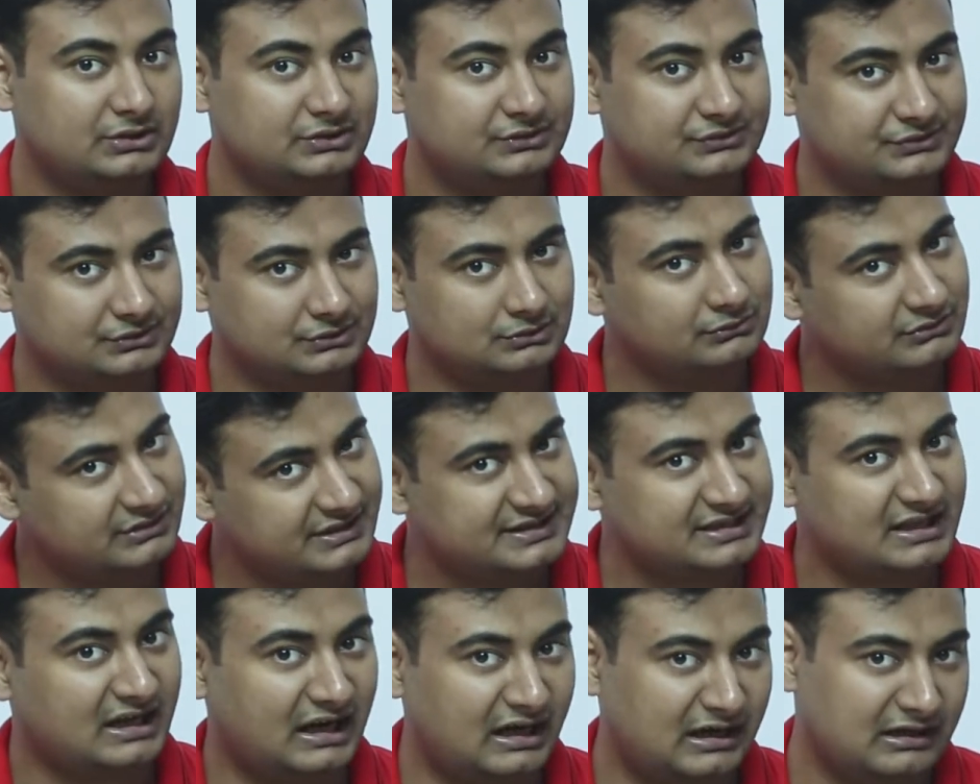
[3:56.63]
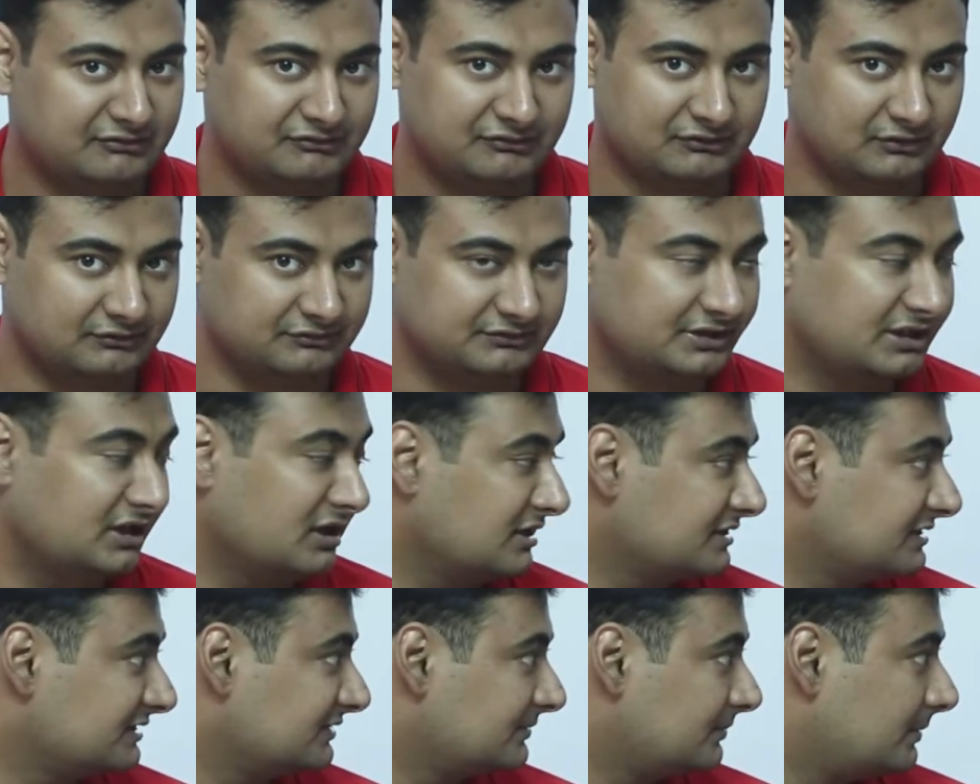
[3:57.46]
So it's half of the
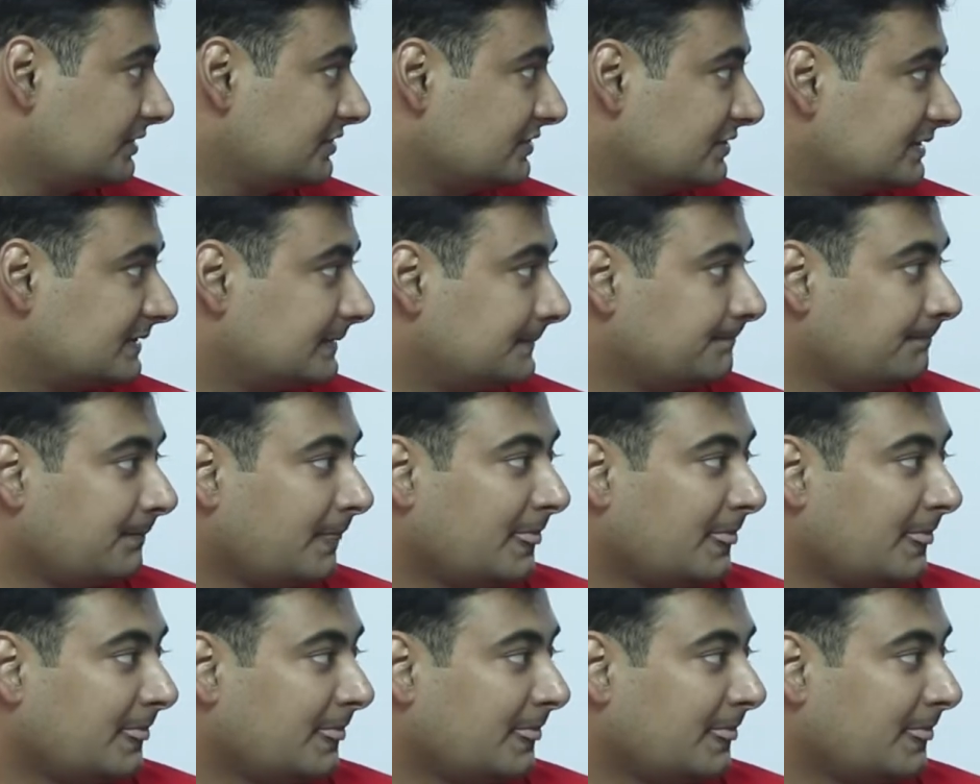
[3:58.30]
NASA's budget.